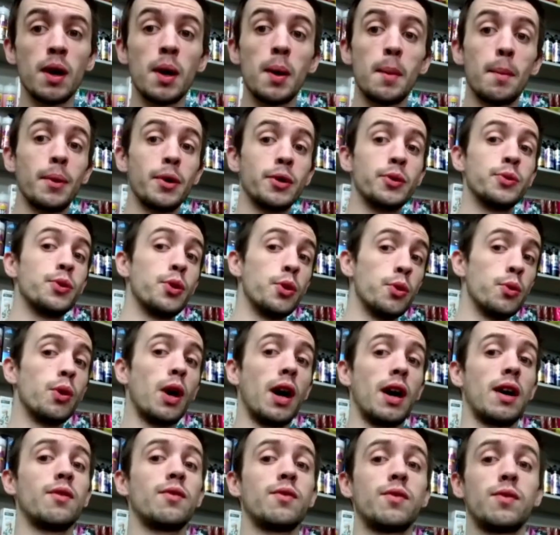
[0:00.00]
but you do
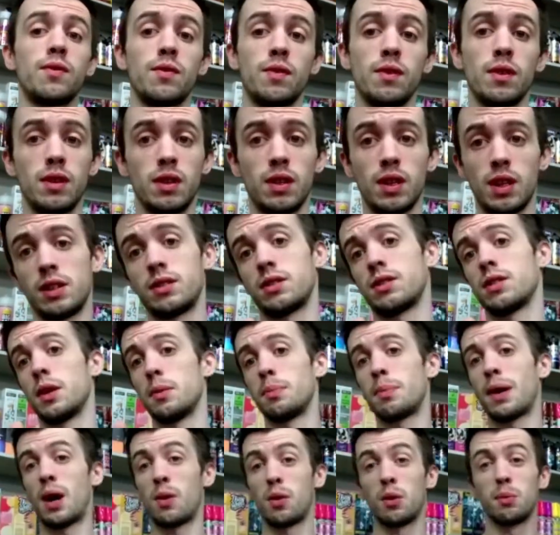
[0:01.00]
have the
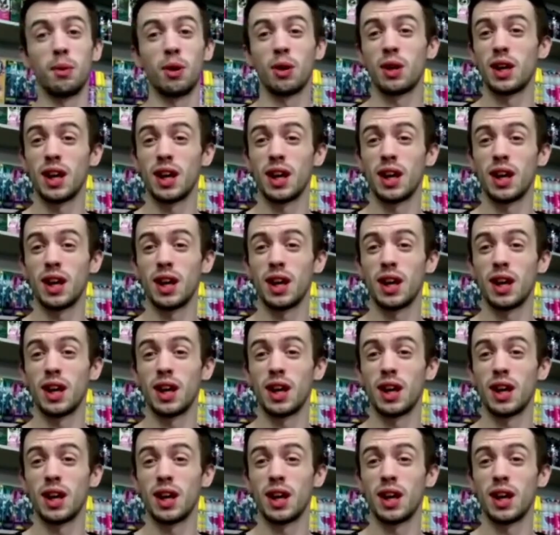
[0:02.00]
power button